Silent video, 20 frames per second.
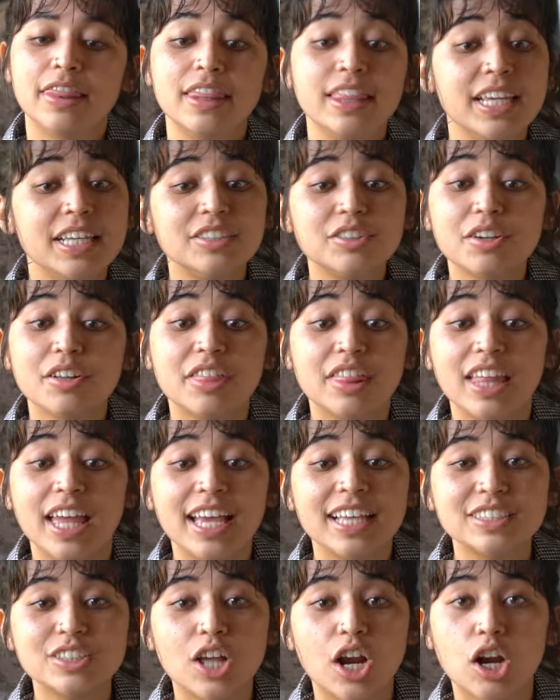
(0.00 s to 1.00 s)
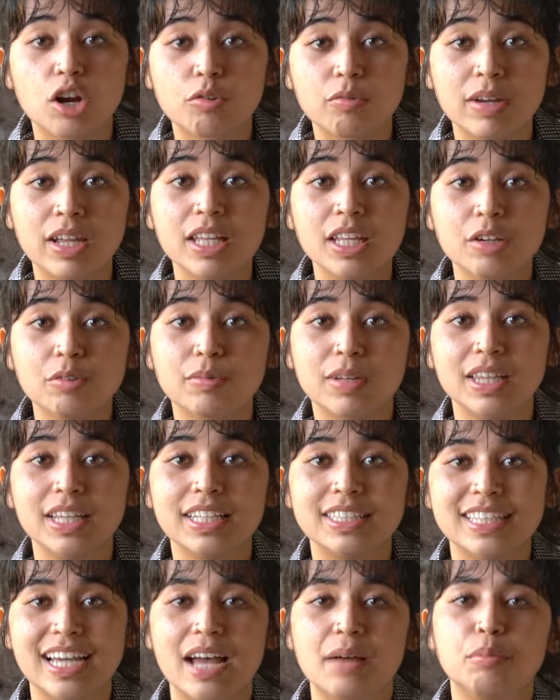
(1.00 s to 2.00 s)
These are things that are really,
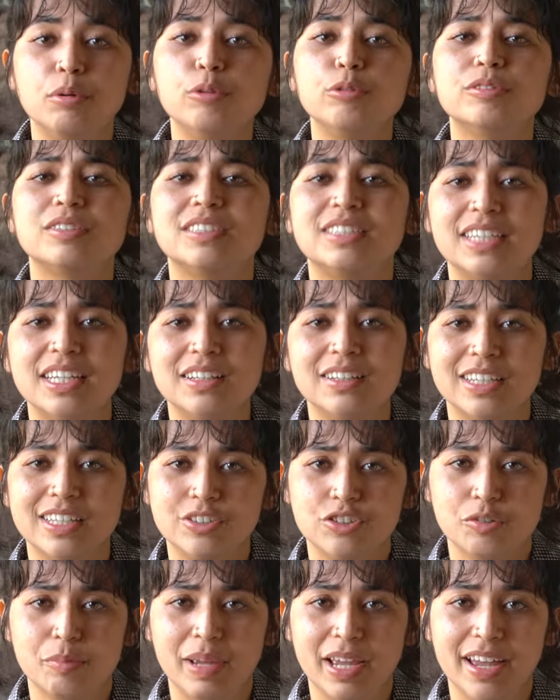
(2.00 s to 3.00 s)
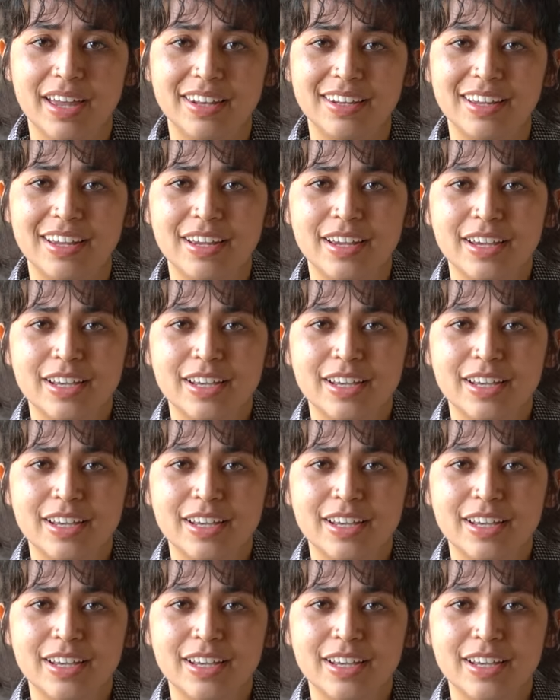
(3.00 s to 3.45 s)
really taboo still in Japan.